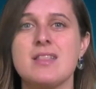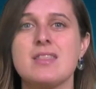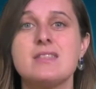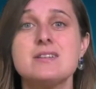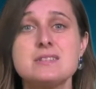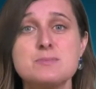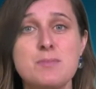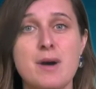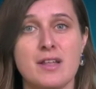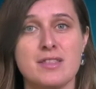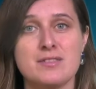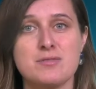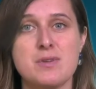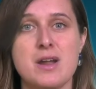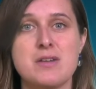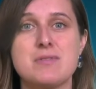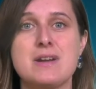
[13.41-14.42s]
This
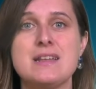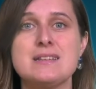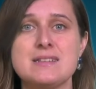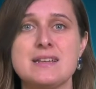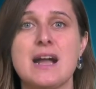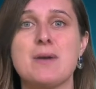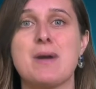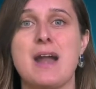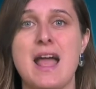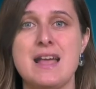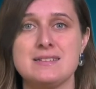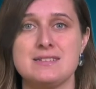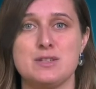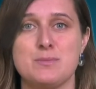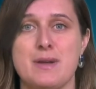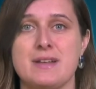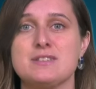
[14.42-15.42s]
month, we are releasing our
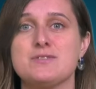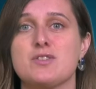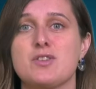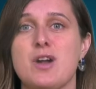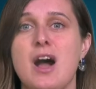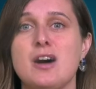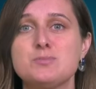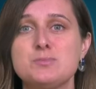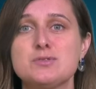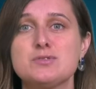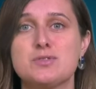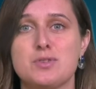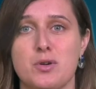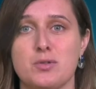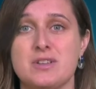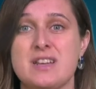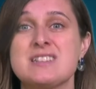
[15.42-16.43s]
estimate for output
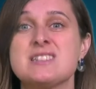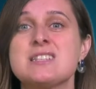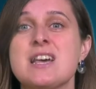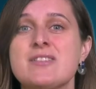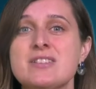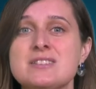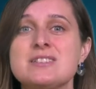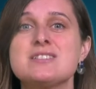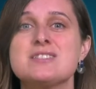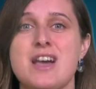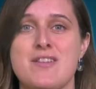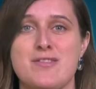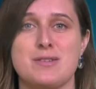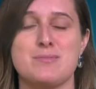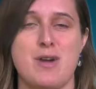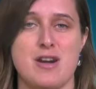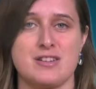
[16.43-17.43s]
growth in
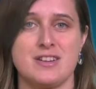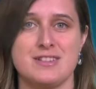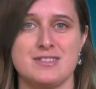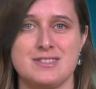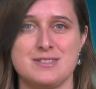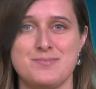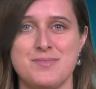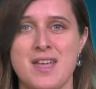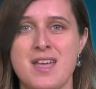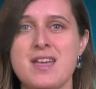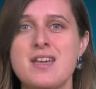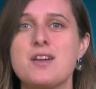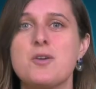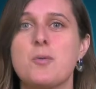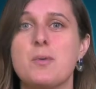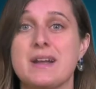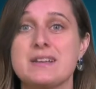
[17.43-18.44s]
77 markets.
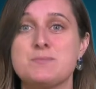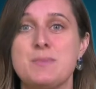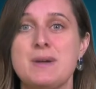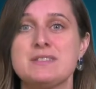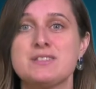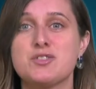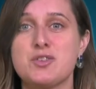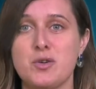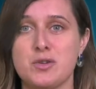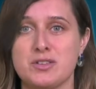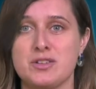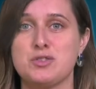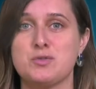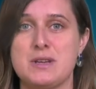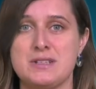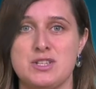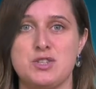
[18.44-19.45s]
We expect growth in
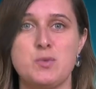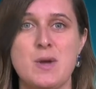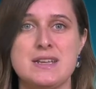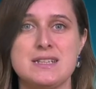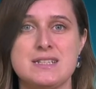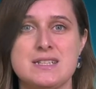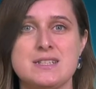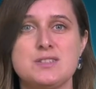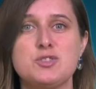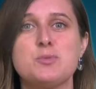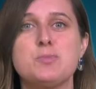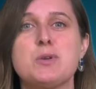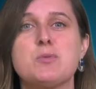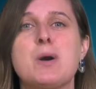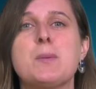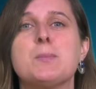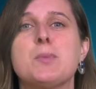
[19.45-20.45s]
2020 to be
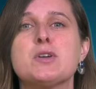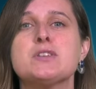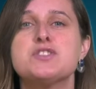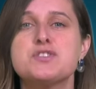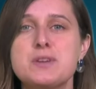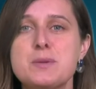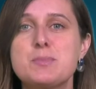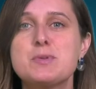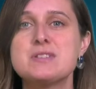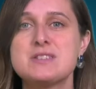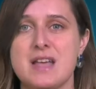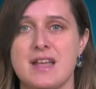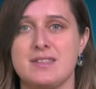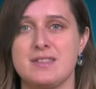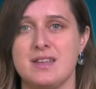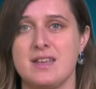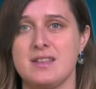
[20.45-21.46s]

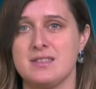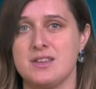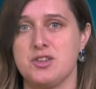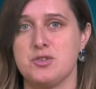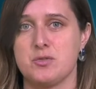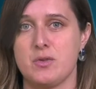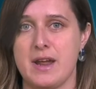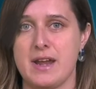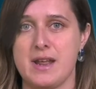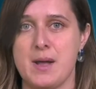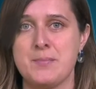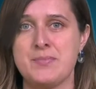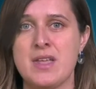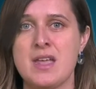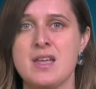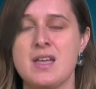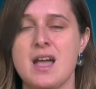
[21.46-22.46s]
1.3% in the euro area
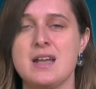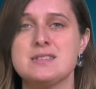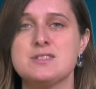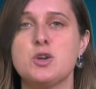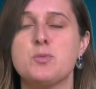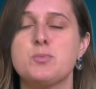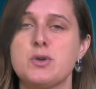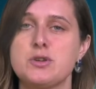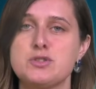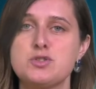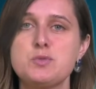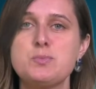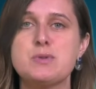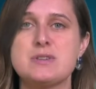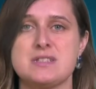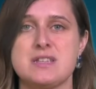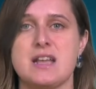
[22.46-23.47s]
and
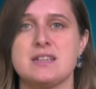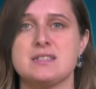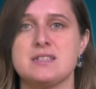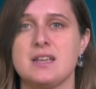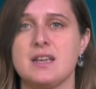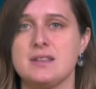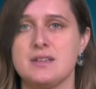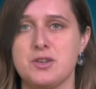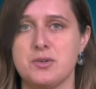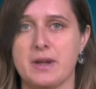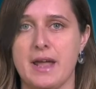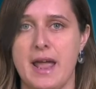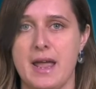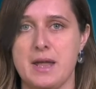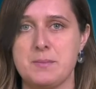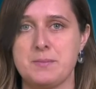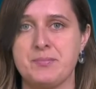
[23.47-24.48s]
0.2% in the
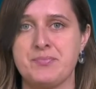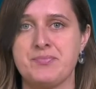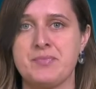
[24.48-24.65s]
UK.